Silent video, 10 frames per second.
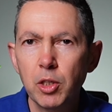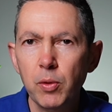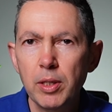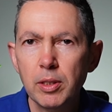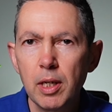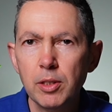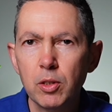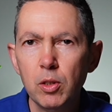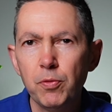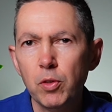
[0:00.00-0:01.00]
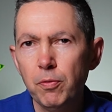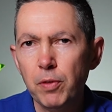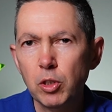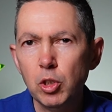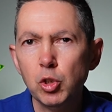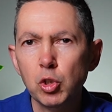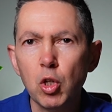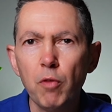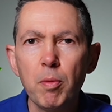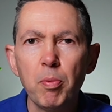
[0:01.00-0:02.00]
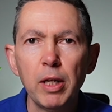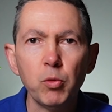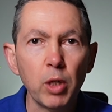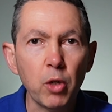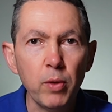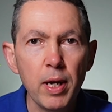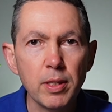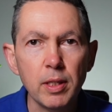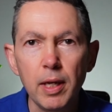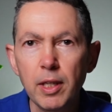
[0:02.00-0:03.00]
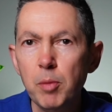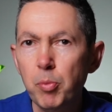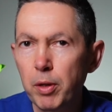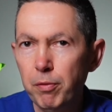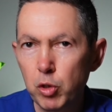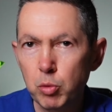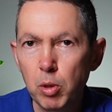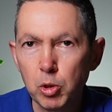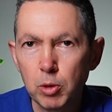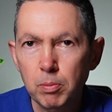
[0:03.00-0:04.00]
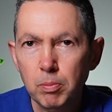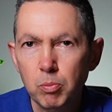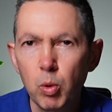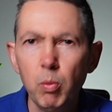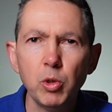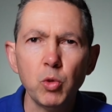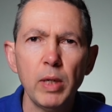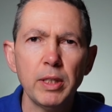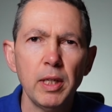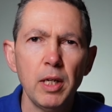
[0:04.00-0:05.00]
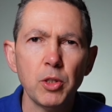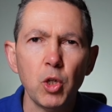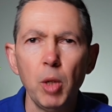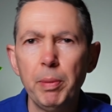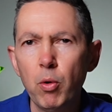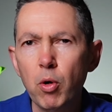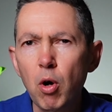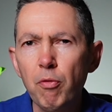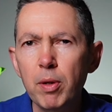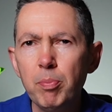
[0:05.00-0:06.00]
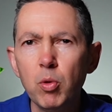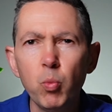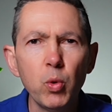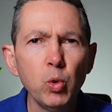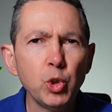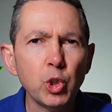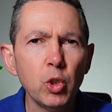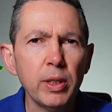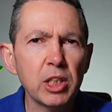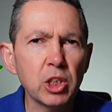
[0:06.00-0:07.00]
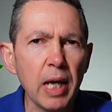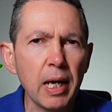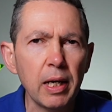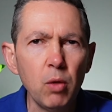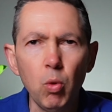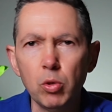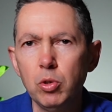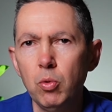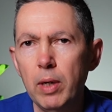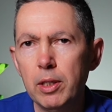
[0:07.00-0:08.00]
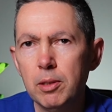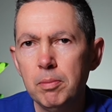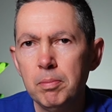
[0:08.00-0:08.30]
create an article for the fictitious coffee brand we created in the previous module. We want to write an article about coffee, but we're unsure exactly what to write.